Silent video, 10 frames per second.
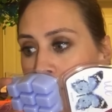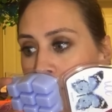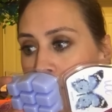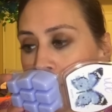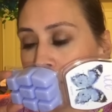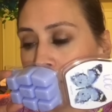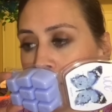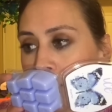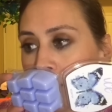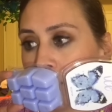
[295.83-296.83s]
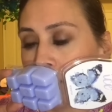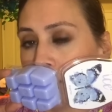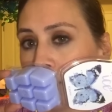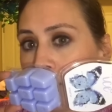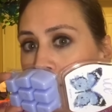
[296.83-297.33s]

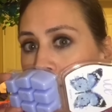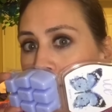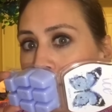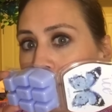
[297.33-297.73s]
(silence)